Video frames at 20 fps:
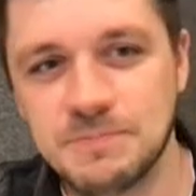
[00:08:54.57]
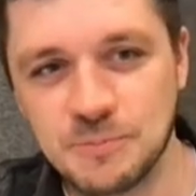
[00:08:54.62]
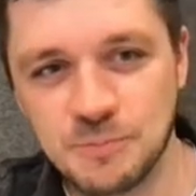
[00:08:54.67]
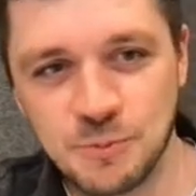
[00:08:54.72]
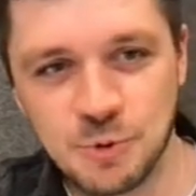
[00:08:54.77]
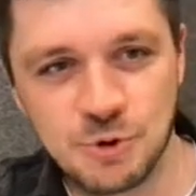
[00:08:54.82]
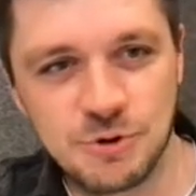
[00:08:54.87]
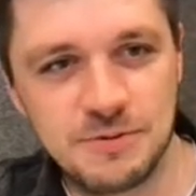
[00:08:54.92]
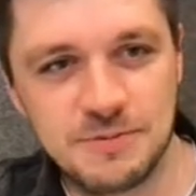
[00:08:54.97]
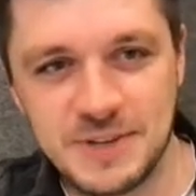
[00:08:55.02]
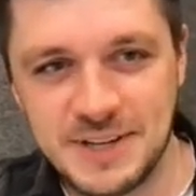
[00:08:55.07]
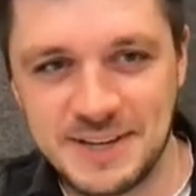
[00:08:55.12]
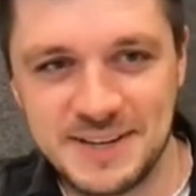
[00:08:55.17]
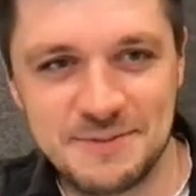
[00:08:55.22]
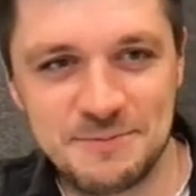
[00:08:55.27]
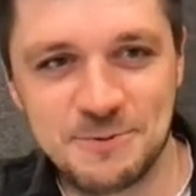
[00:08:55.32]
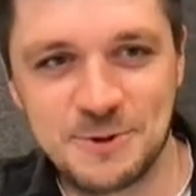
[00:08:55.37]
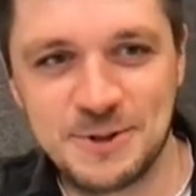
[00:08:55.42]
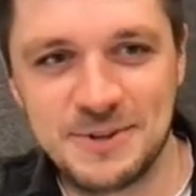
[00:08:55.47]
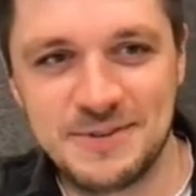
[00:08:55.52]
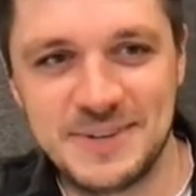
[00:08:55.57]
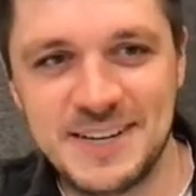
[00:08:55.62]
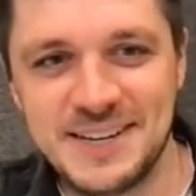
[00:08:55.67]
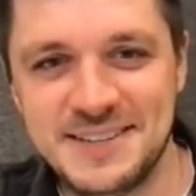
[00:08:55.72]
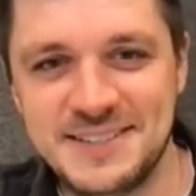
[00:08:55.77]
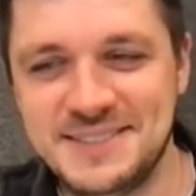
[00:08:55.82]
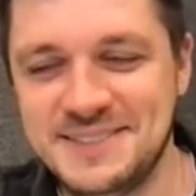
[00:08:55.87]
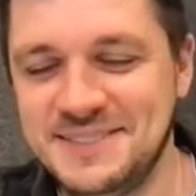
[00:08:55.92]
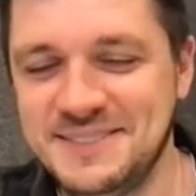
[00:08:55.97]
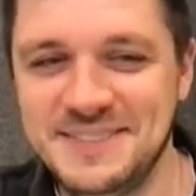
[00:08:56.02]
more like, I
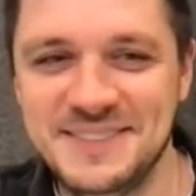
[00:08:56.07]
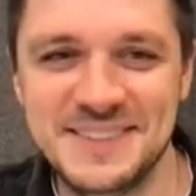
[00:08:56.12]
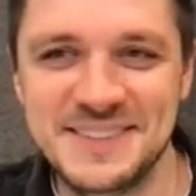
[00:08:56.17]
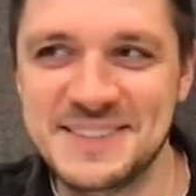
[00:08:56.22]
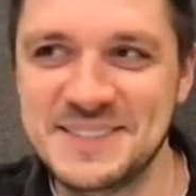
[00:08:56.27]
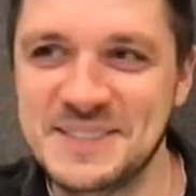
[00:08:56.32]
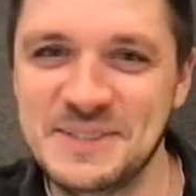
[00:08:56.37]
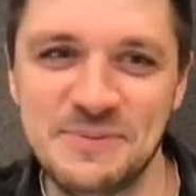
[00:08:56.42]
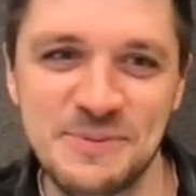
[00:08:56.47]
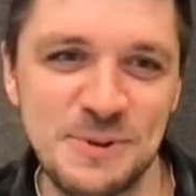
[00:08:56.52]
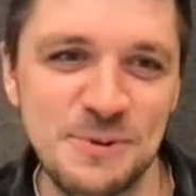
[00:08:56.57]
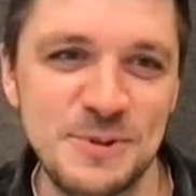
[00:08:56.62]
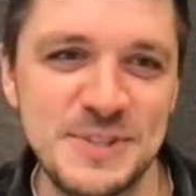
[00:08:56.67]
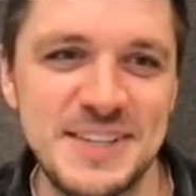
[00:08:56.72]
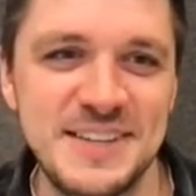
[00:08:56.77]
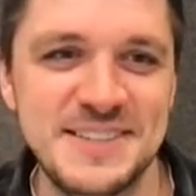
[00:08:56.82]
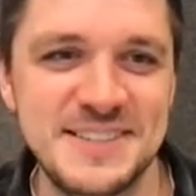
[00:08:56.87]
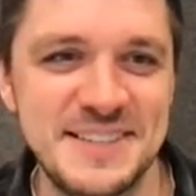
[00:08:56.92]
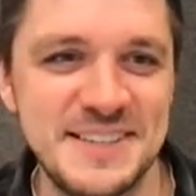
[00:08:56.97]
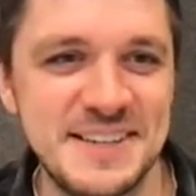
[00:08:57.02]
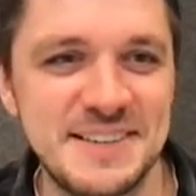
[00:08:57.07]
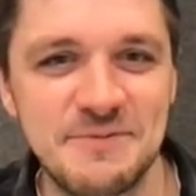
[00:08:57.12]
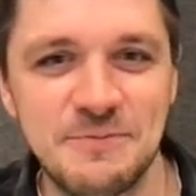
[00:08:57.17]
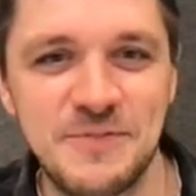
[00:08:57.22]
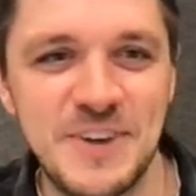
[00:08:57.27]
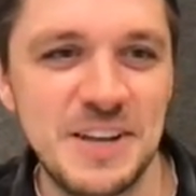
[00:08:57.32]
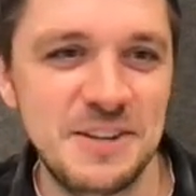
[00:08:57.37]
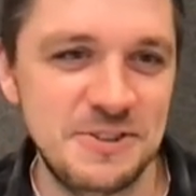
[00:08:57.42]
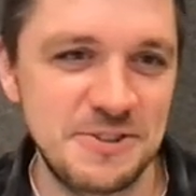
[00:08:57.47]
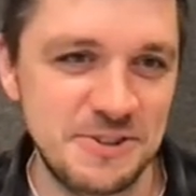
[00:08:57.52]
guess, different sense like
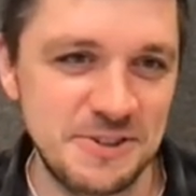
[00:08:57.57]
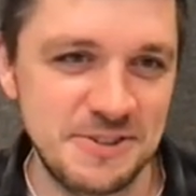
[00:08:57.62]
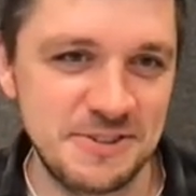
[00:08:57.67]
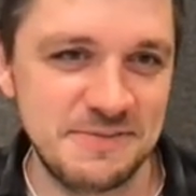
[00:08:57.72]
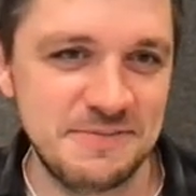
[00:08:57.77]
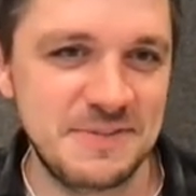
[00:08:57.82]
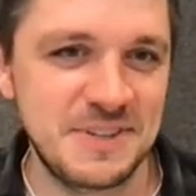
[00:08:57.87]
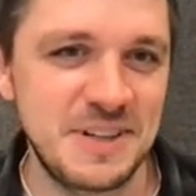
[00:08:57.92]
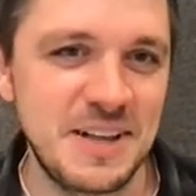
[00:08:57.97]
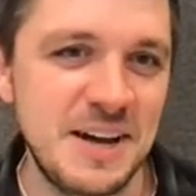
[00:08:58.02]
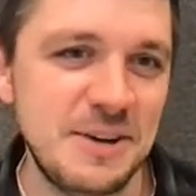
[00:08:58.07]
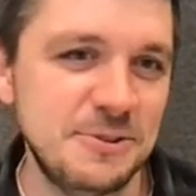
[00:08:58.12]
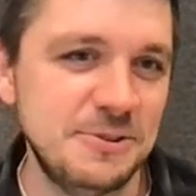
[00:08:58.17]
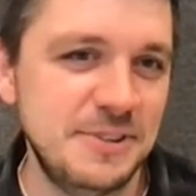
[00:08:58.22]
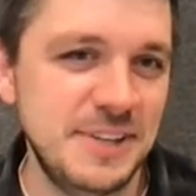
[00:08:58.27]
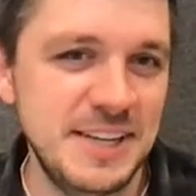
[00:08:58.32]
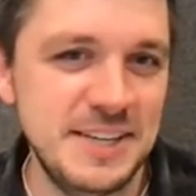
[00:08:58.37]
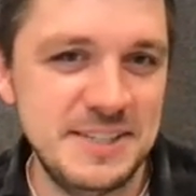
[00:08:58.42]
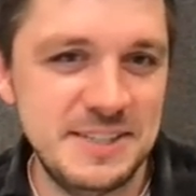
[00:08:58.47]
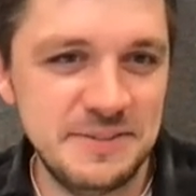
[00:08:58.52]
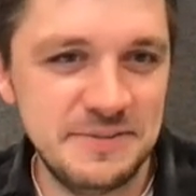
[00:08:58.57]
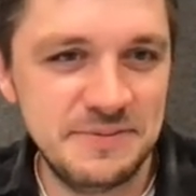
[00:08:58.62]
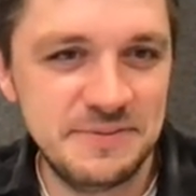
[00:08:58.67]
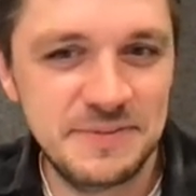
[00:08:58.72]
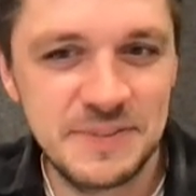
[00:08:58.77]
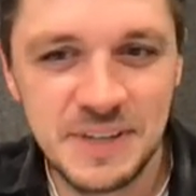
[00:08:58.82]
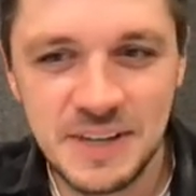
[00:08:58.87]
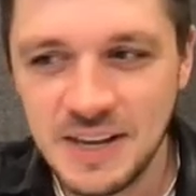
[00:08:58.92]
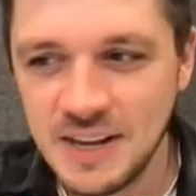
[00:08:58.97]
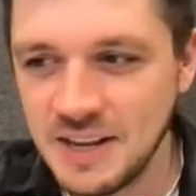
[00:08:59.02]
vendor cloud
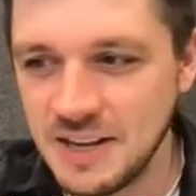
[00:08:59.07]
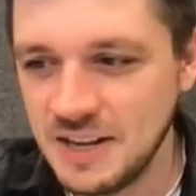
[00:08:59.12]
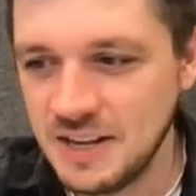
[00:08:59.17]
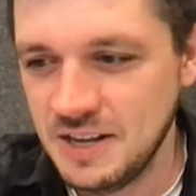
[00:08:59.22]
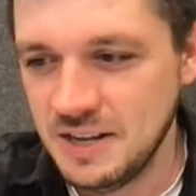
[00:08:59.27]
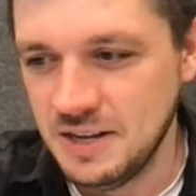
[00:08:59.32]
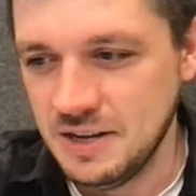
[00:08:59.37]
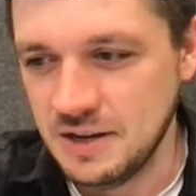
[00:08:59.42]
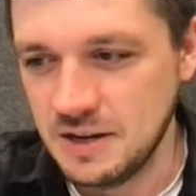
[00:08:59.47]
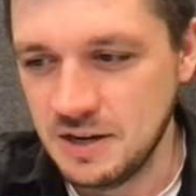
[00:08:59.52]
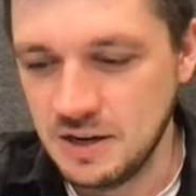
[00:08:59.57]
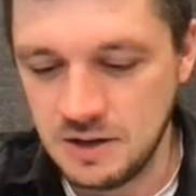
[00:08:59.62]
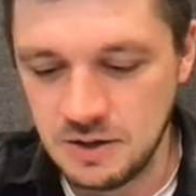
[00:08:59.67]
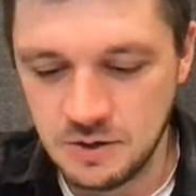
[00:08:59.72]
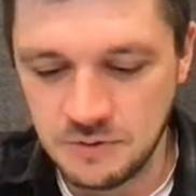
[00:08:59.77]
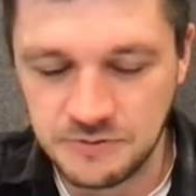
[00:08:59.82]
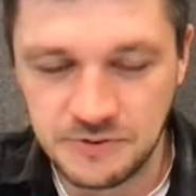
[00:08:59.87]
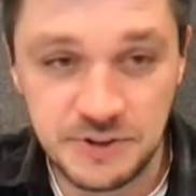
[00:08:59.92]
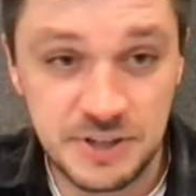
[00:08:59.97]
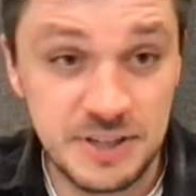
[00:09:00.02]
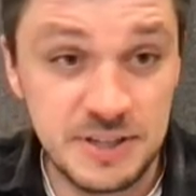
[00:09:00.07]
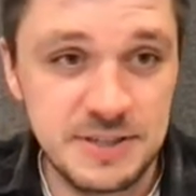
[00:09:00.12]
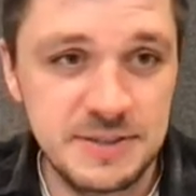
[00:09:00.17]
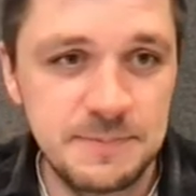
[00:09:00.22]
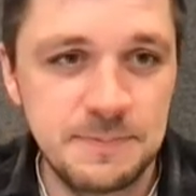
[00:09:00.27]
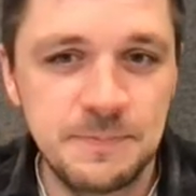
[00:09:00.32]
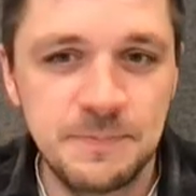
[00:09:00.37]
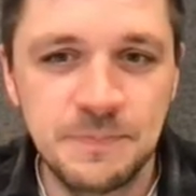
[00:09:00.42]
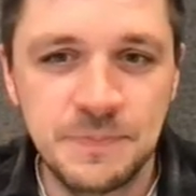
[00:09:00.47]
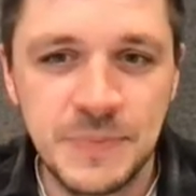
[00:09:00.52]
native uh,
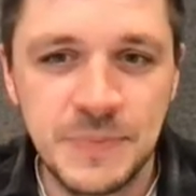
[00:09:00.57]
offerings.